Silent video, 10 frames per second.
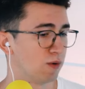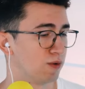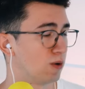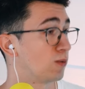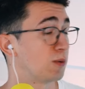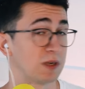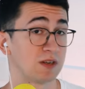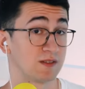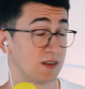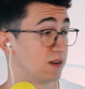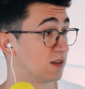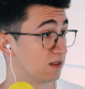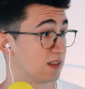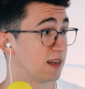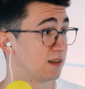overall what we consider in
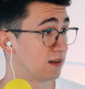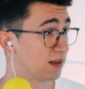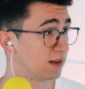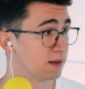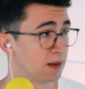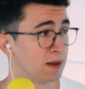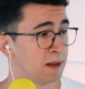society, yeah?